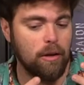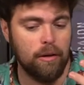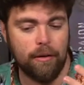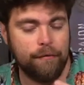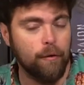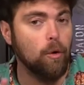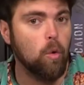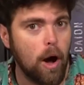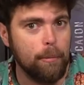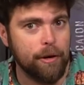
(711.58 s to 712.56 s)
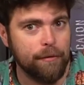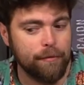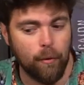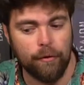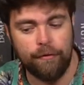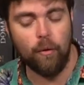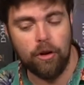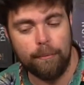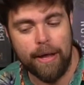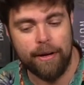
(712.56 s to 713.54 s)
uh, full cooperative or full
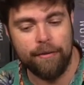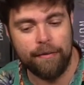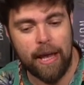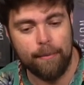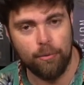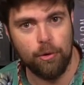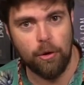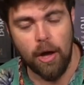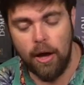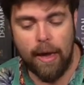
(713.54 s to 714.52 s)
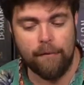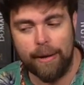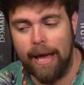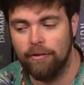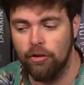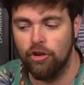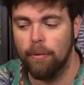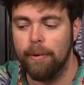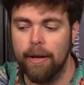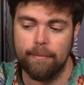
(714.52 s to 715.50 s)
competitive games where you, everybody has to
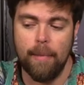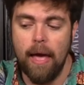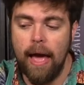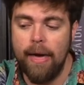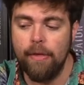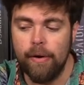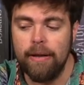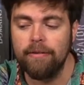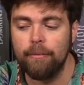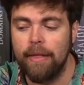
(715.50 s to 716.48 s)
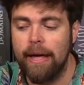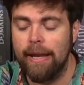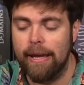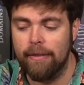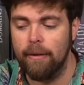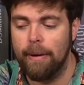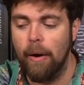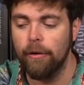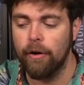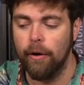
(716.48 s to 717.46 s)
jump in. And there is some of that in the
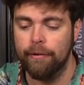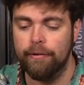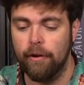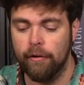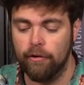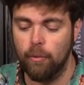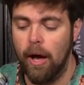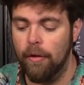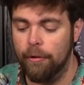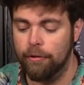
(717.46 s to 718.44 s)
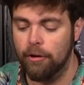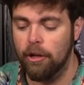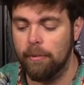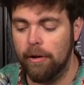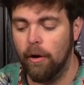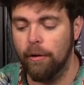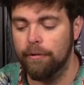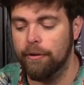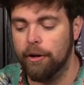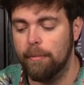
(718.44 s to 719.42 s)
power cards here as well. There's going to be
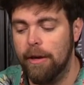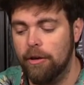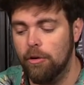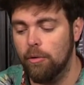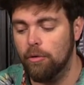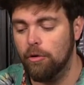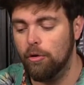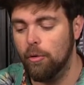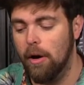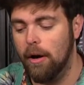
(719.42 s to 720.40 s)
cards that are going to make you do